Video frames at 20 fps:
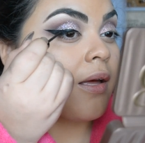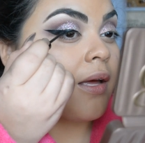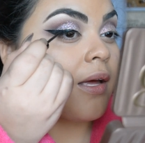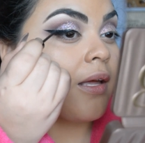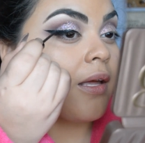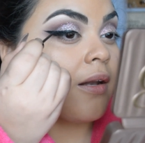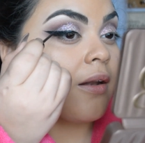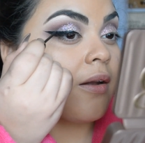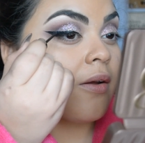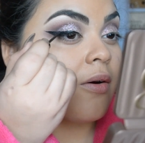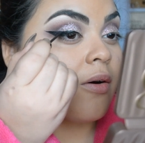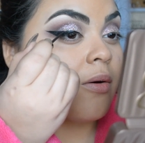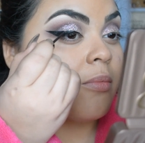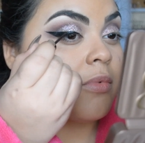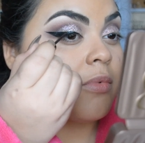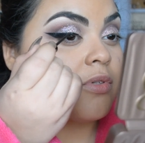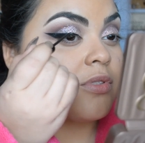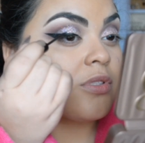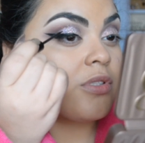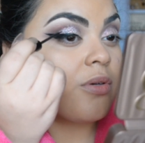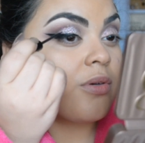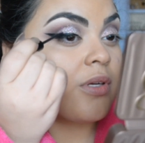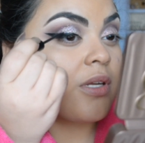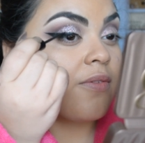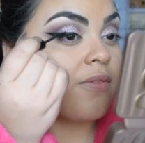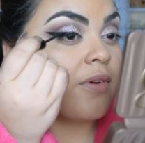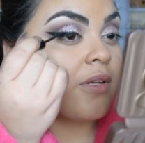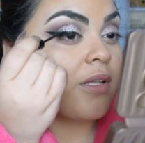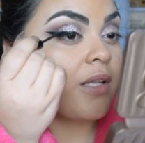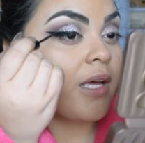And almost don't
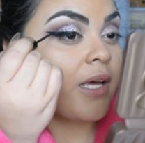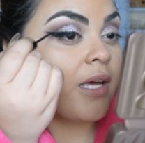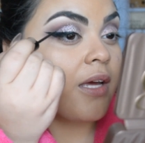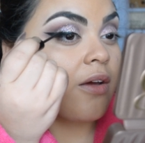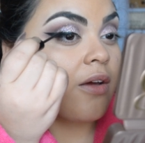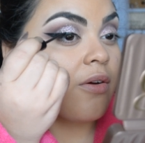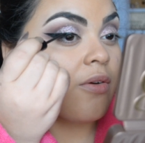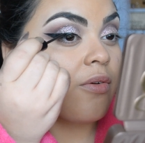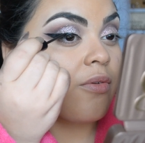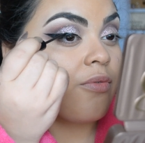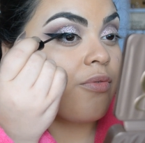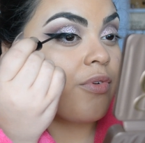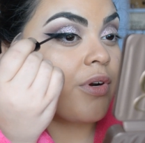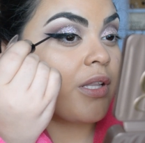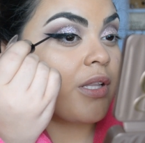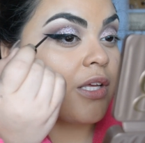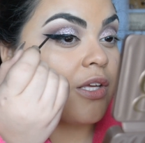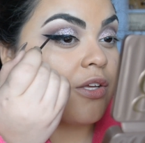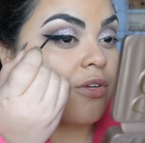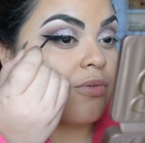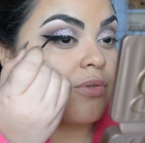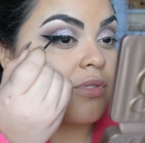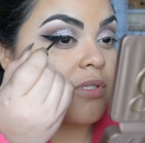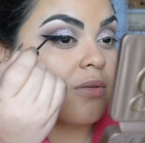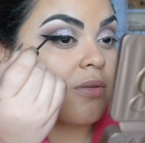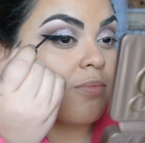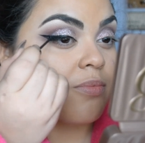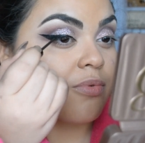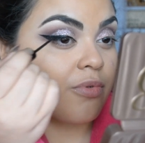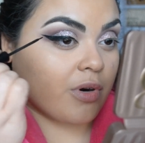even like really use
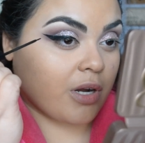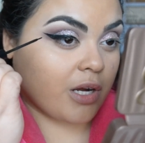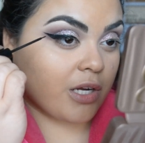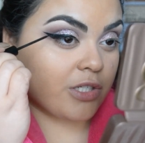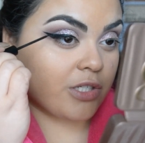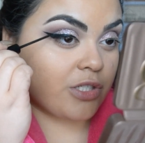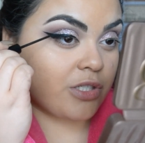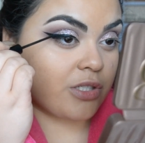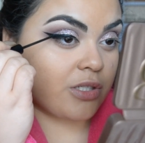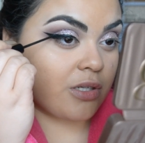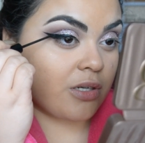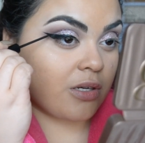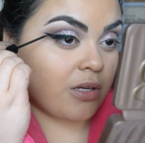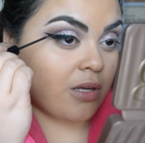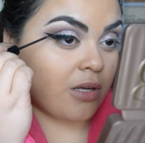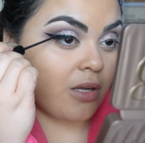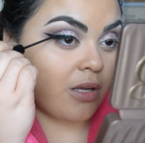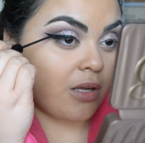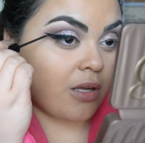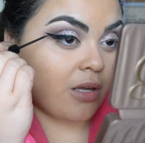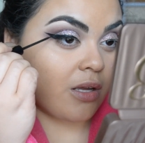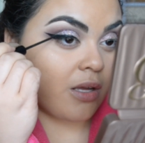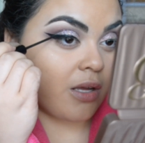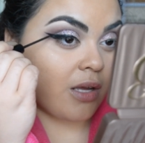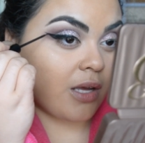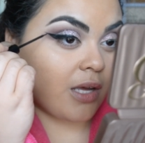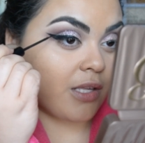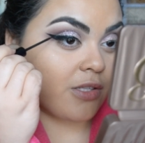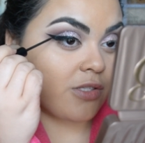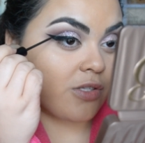the brush.
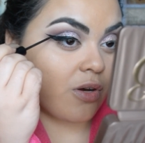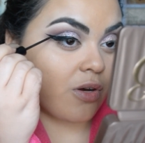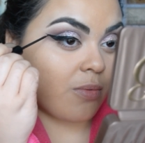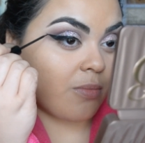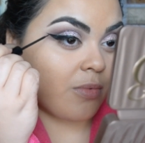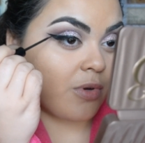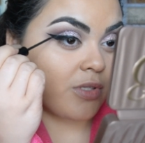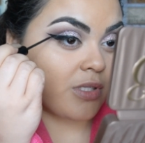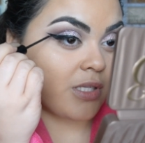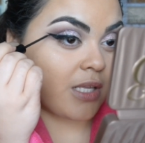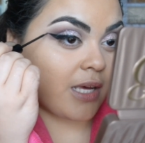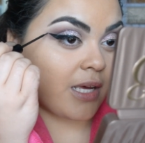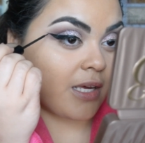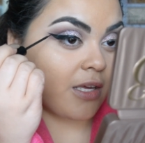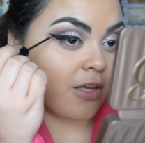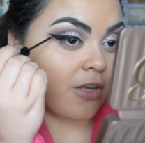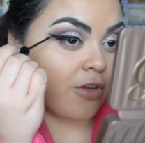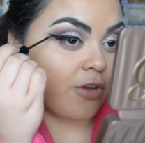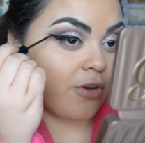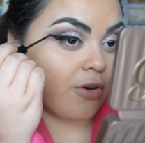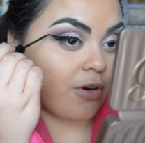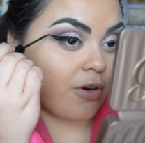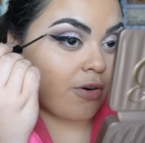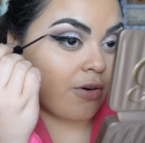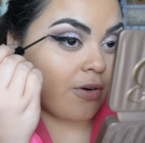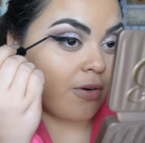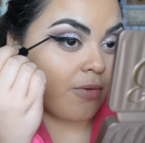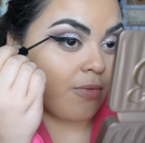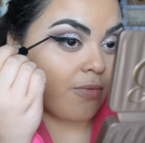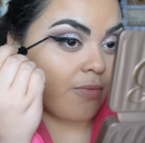It's almost like
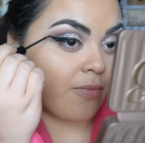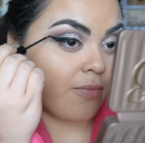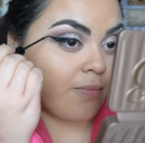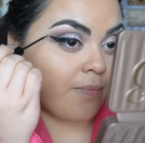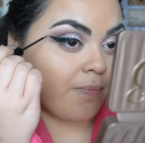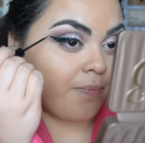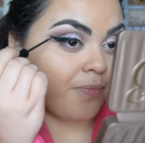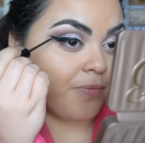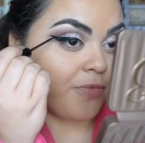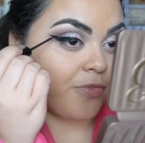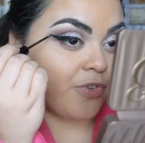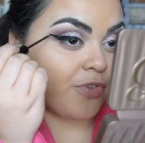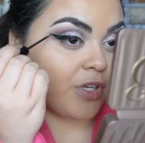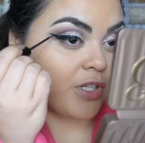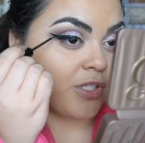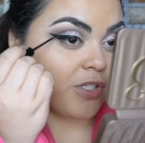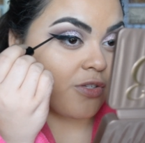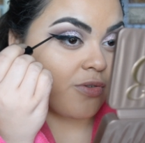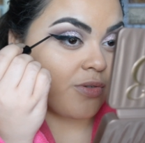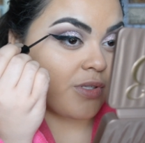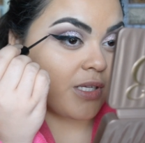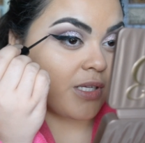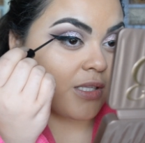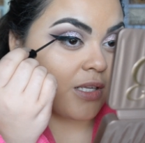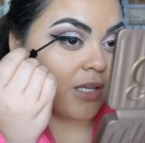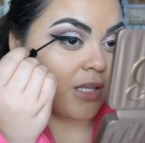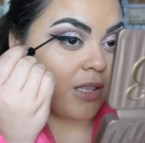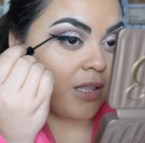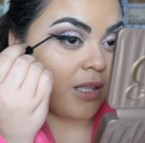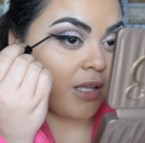you're just using
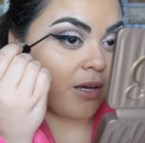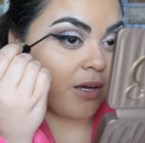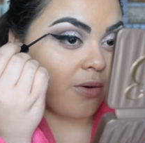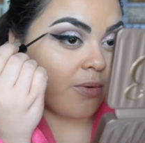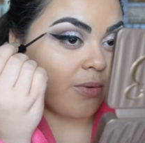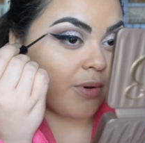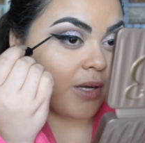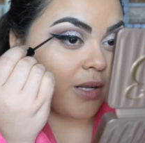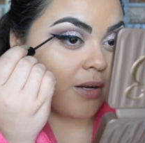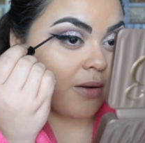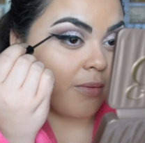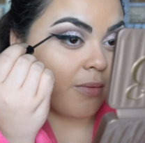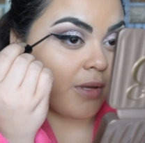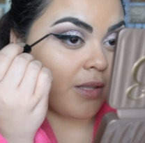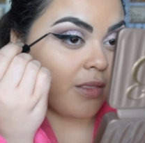the liquid.